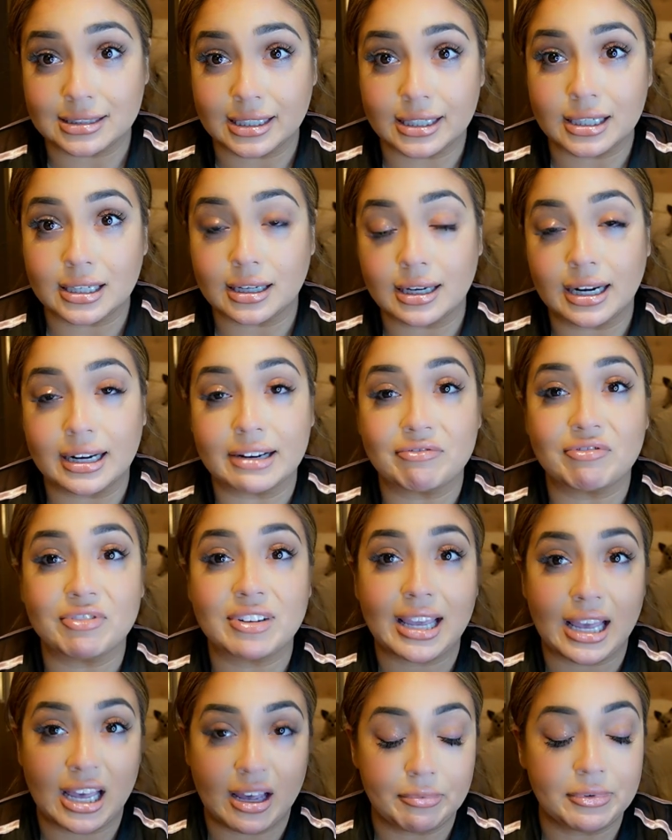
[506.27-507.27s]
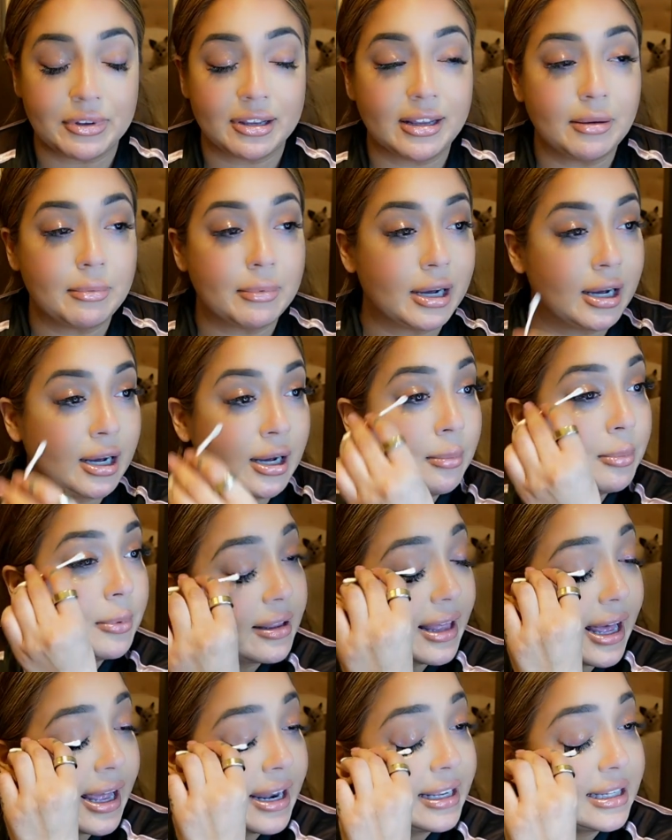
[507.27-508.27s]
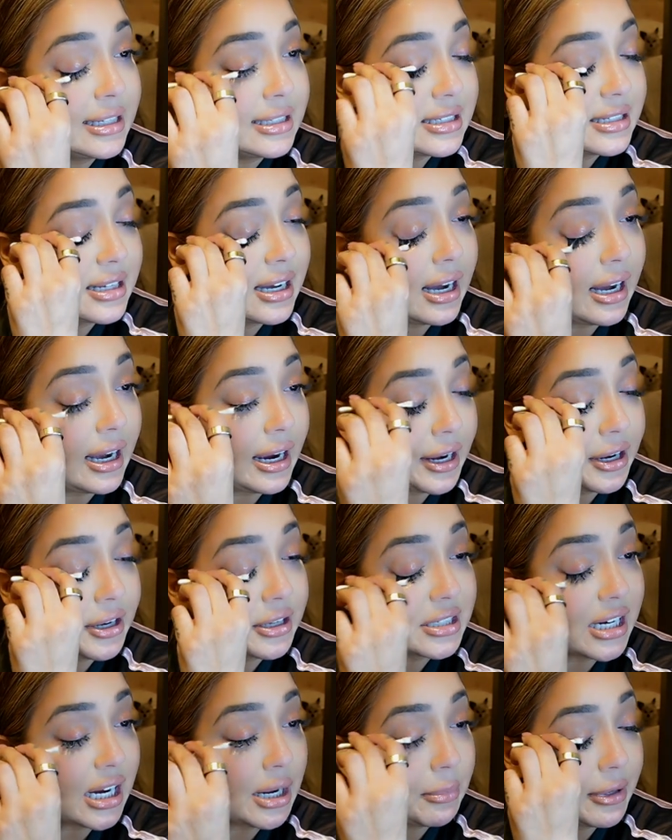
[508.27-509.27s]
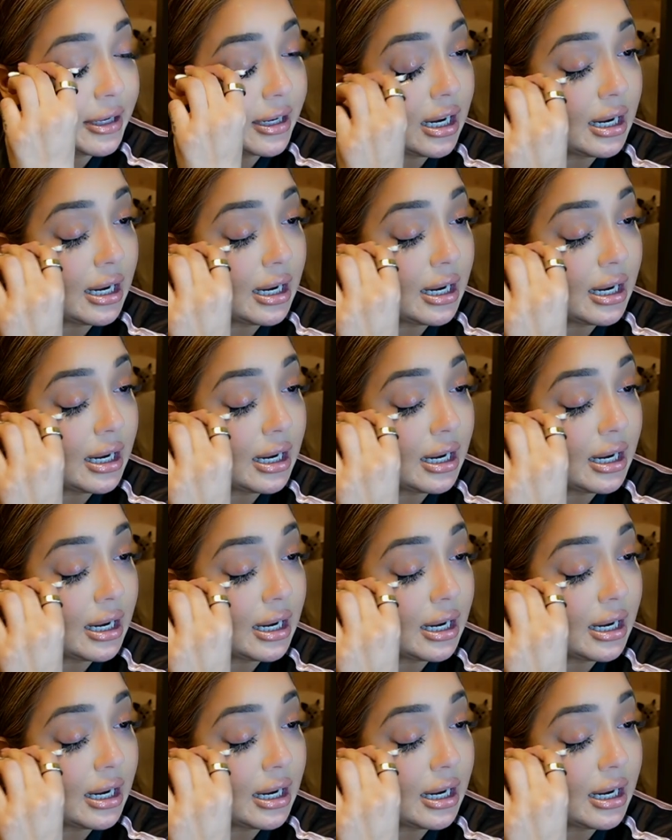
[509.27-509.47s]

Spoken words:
I kept them up that entire time.